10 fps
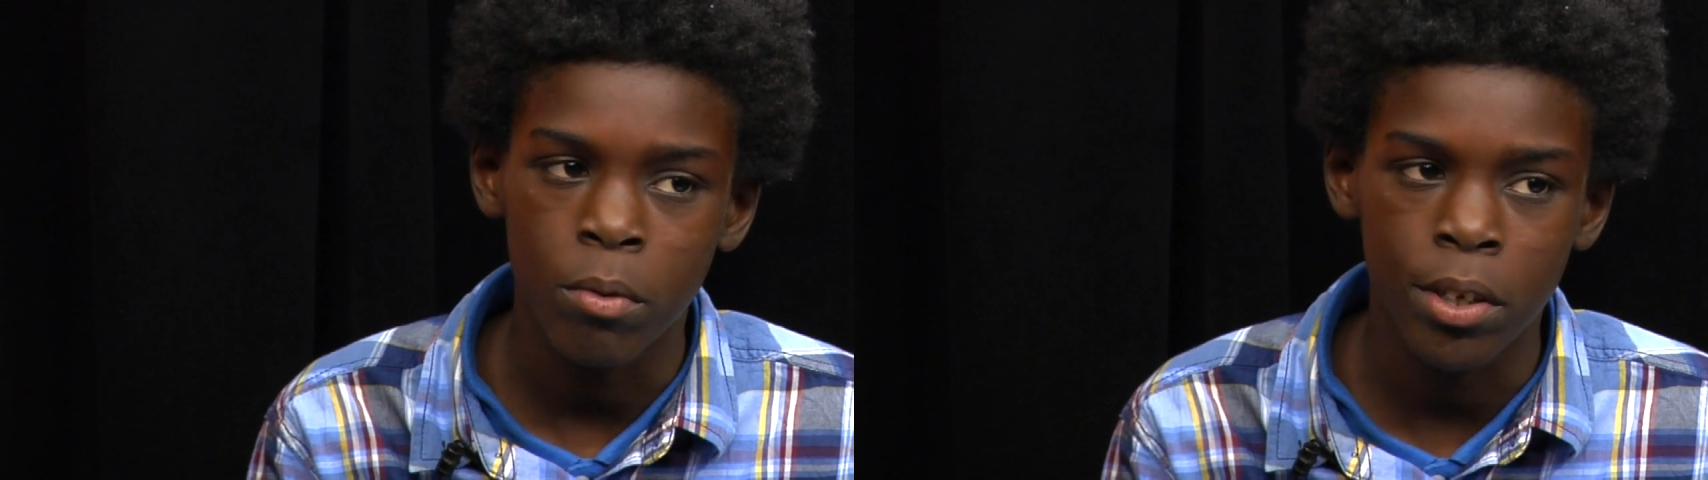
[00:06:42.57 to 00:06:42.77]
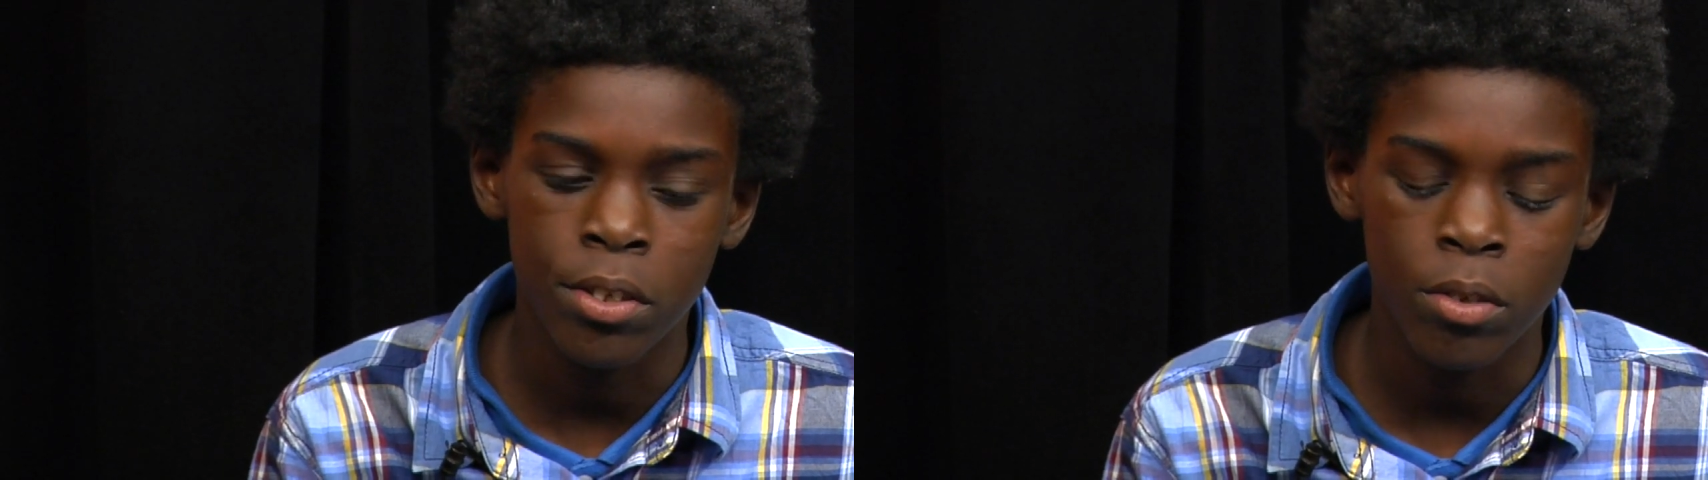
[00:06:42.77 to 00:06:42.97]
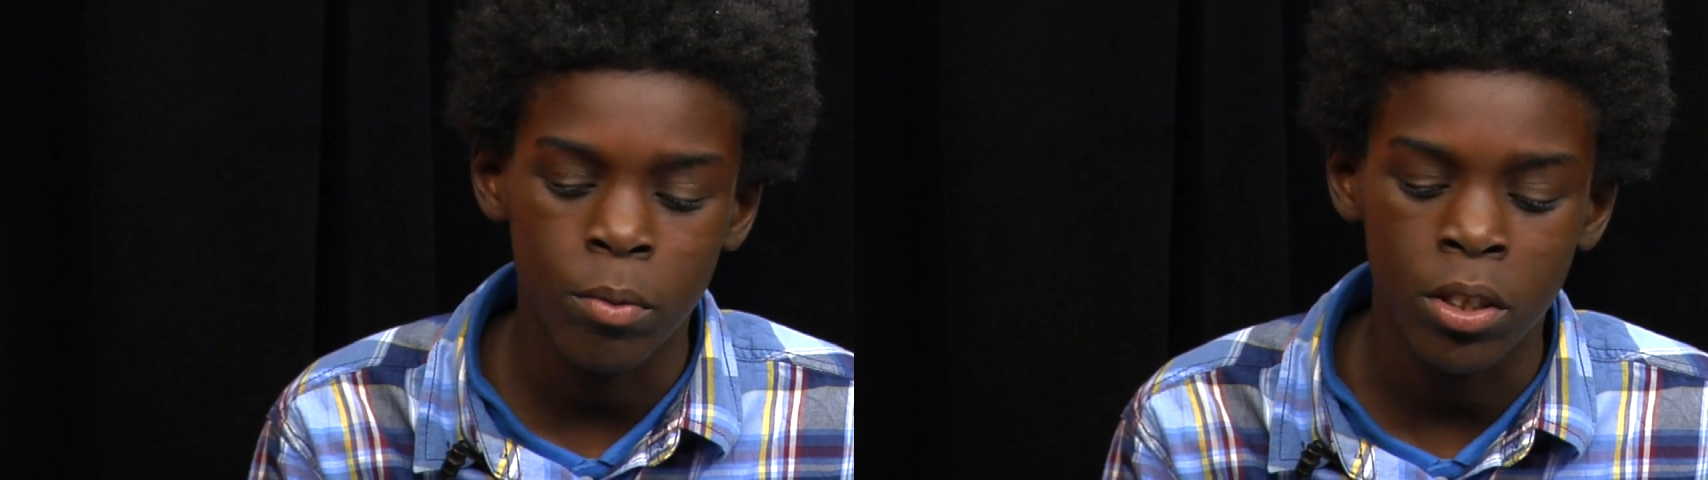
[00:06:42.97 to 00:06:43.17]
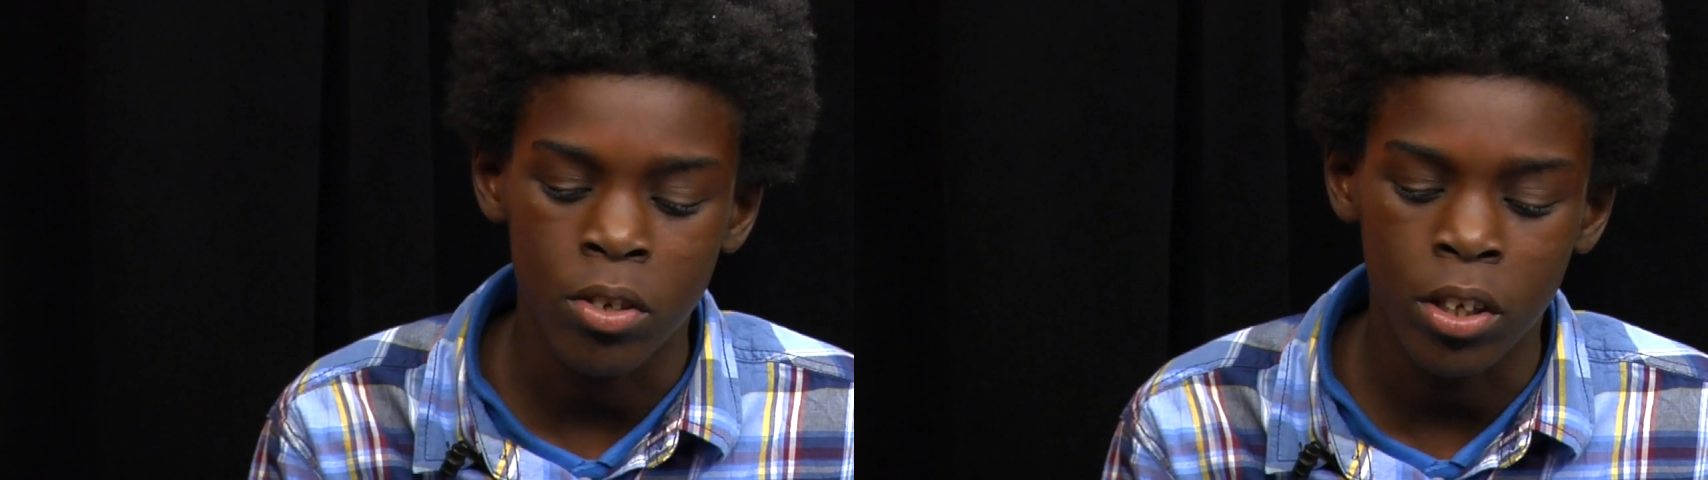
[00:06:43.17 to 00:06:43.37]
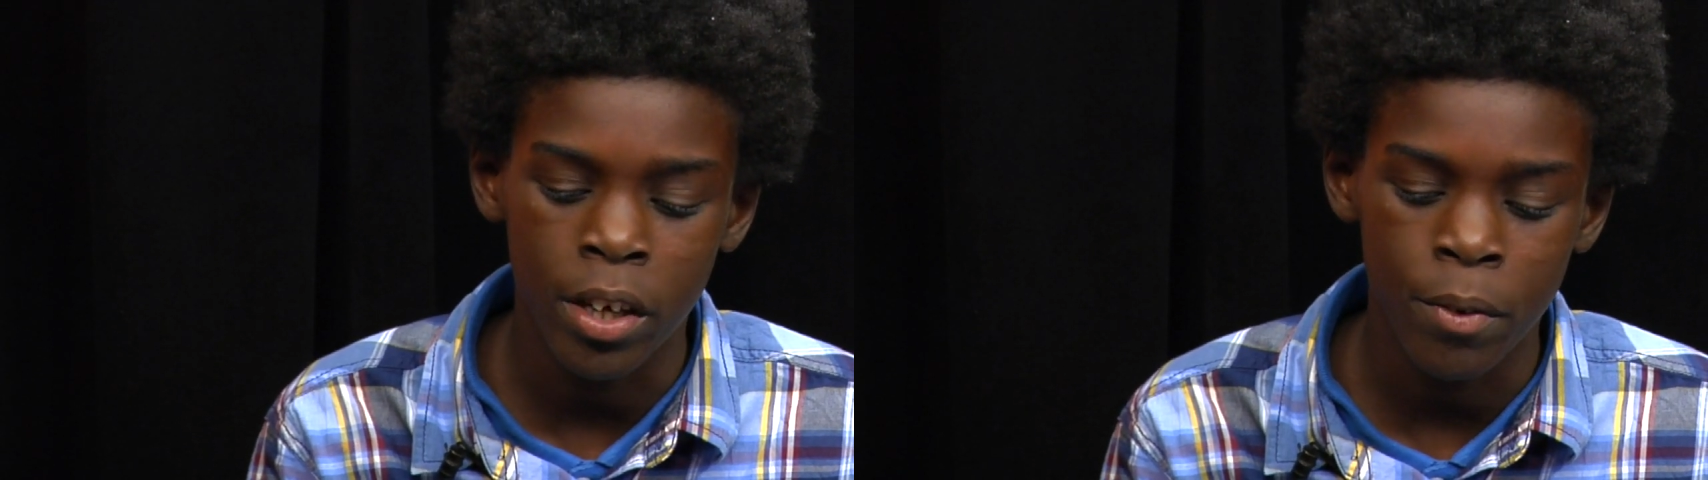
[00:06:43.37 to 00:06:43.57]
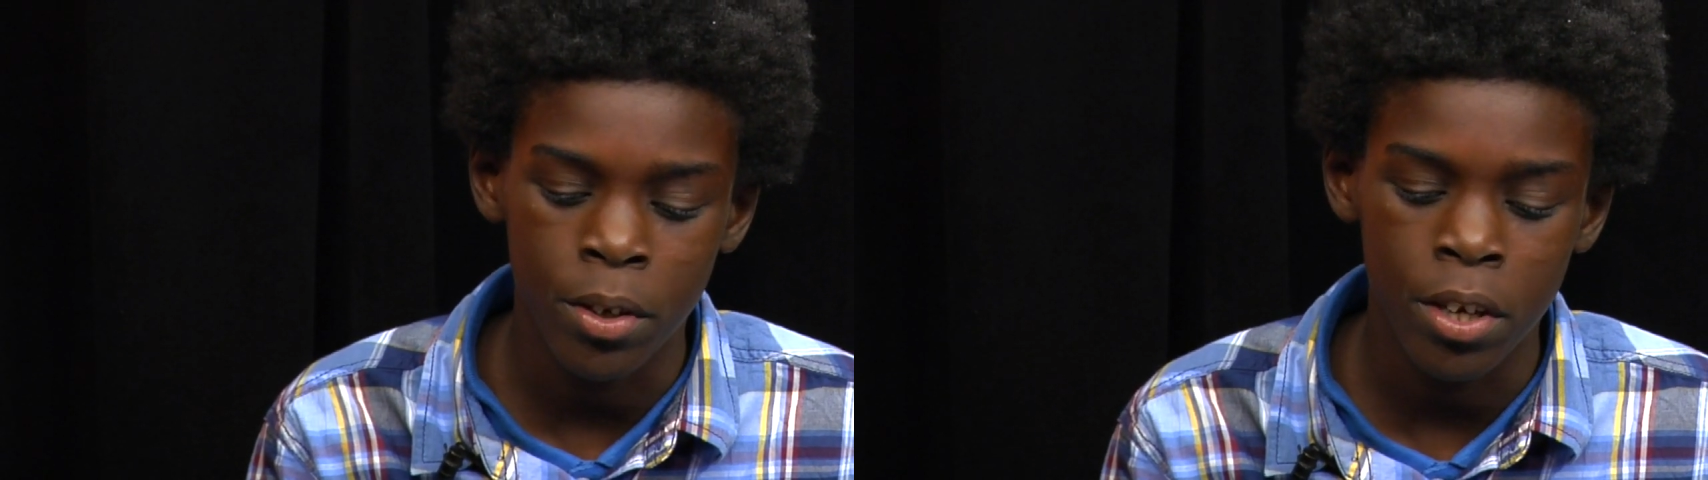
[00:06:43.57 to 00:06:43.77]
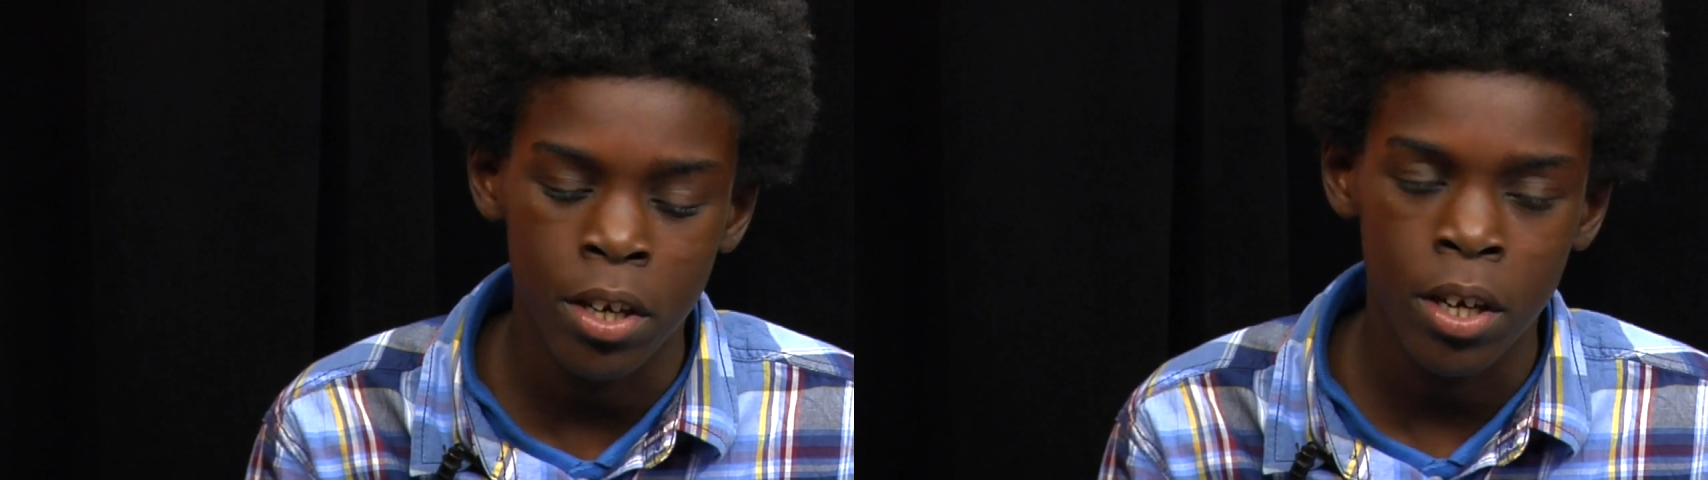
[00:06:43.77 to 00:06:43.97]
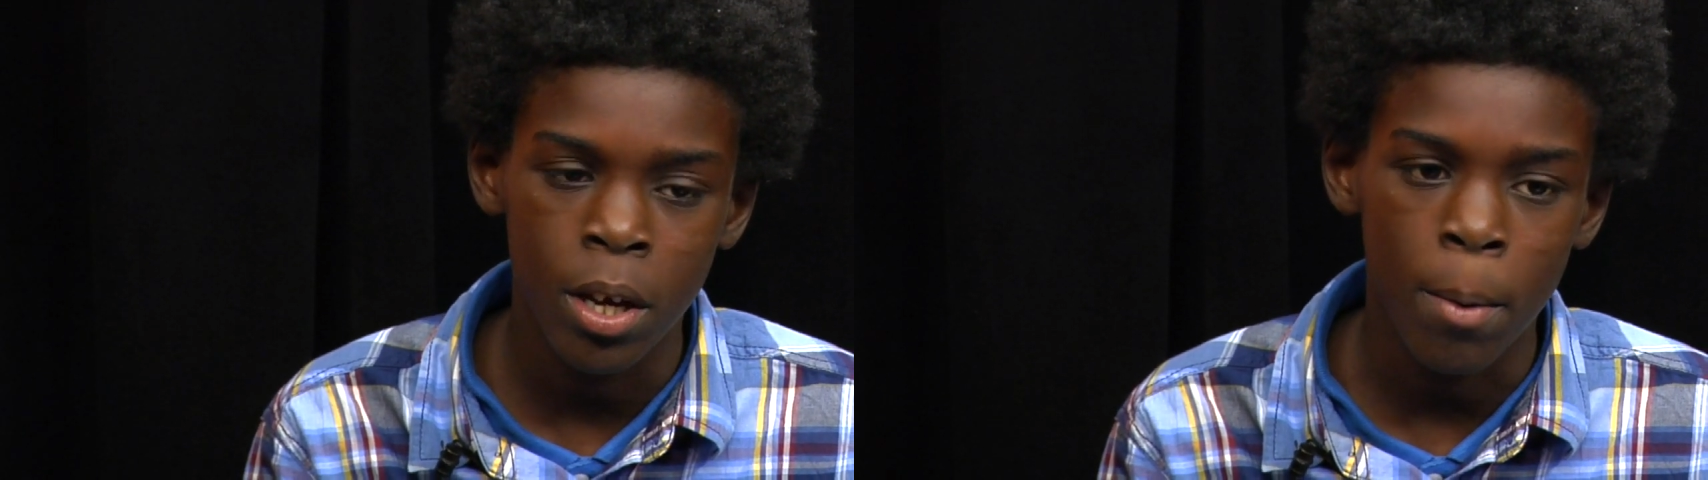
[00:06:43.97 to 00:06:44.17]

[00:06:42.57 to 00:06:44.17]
We talk every day.